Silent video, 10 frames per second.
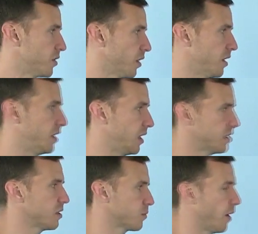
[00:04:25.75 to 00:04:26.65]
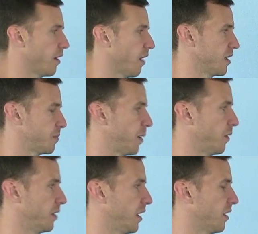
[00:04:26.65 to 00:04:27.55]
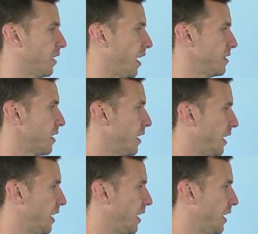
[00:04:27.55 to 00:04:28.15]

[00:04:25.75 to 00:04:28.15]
So this is what your SP1 Leader does.